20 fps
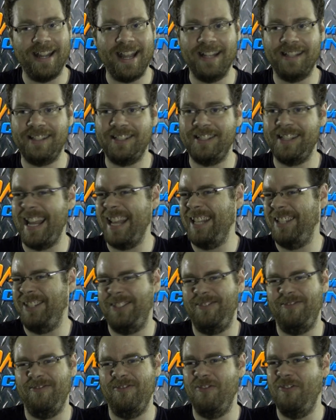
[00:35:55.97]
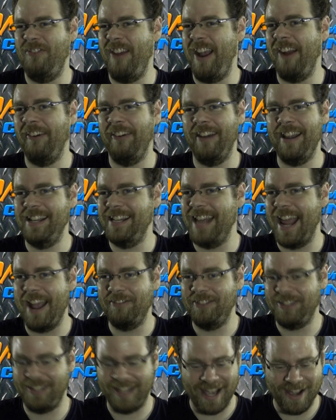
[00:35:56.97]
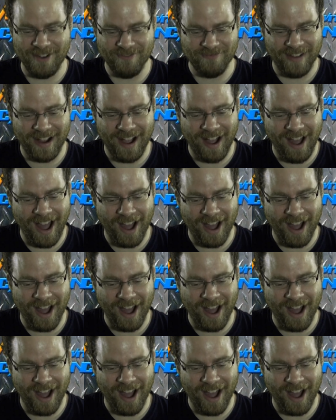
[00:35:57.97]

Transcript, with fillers: it's very Dave Sim,